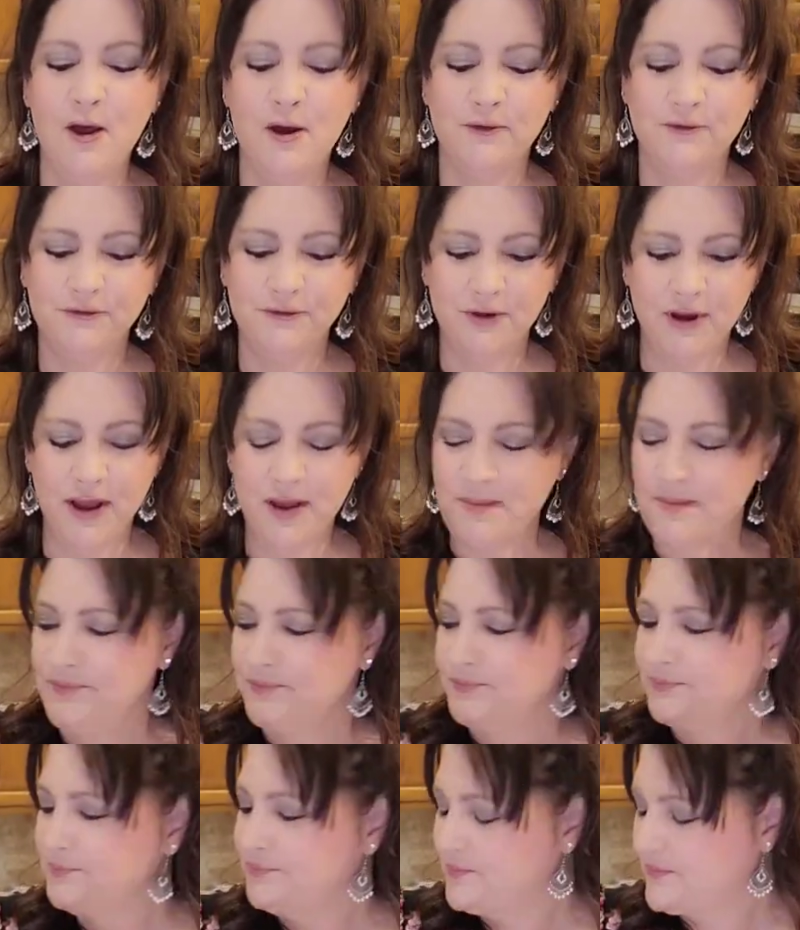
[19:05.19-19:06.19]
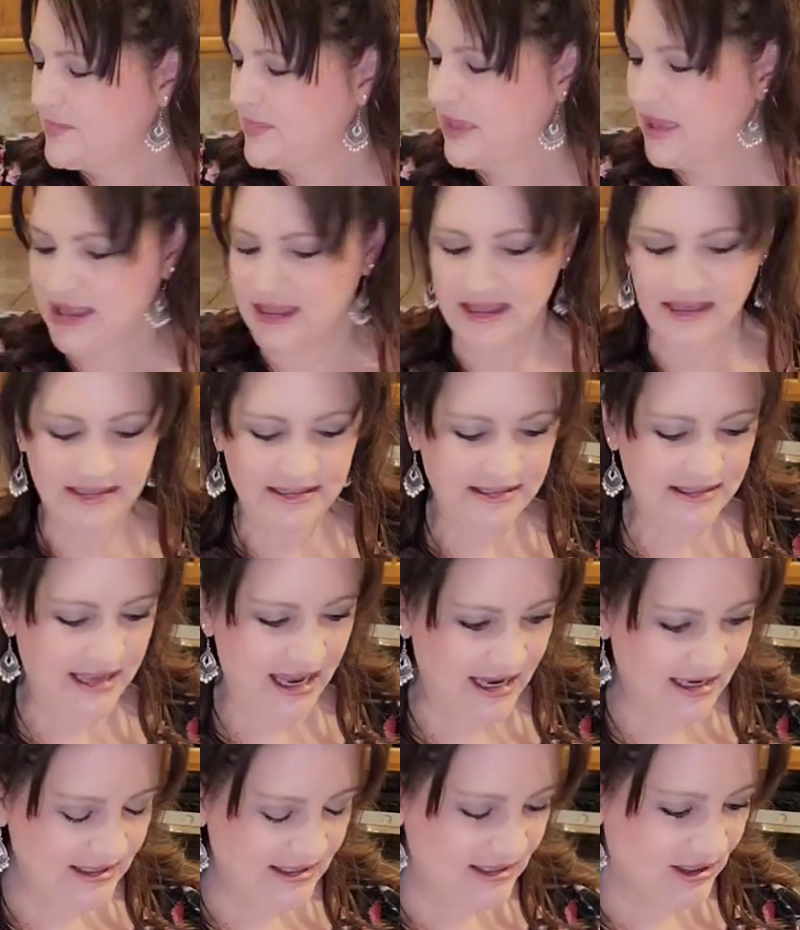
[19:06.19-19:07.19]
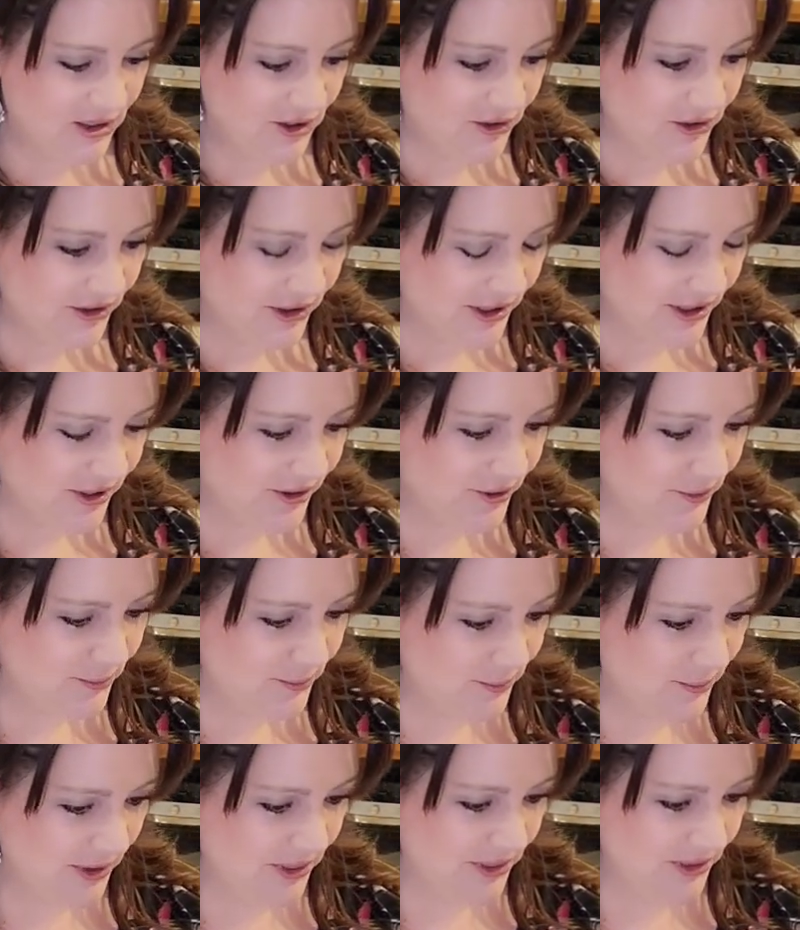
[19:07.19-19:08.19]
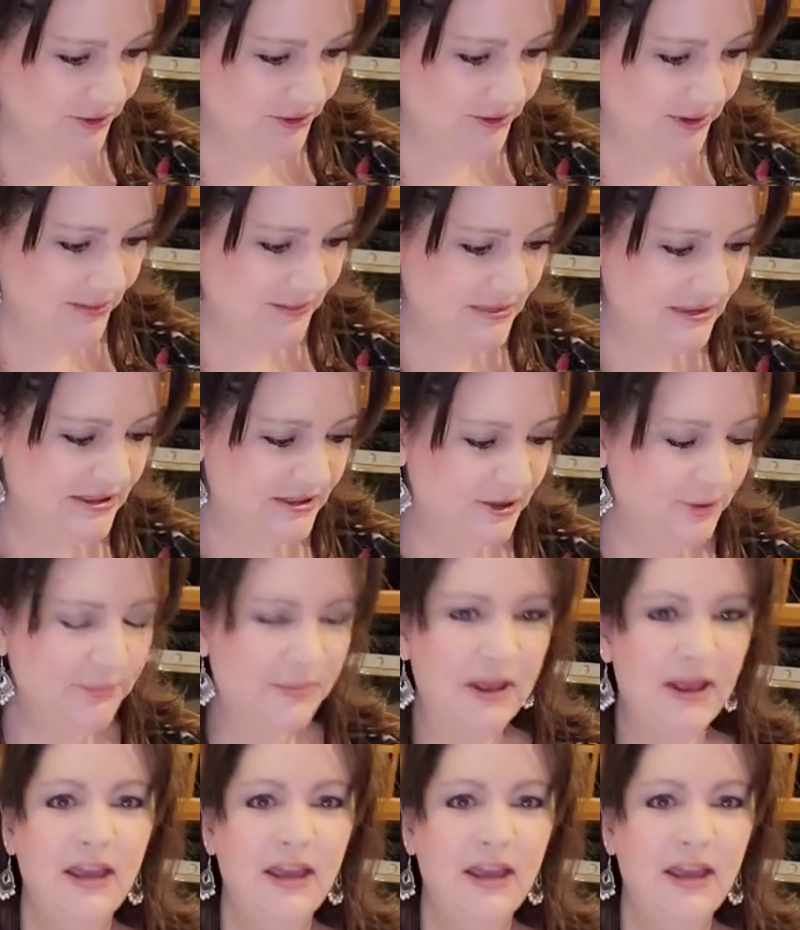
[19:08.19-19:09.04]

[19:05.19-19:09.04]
from the set earlier with the cream soup.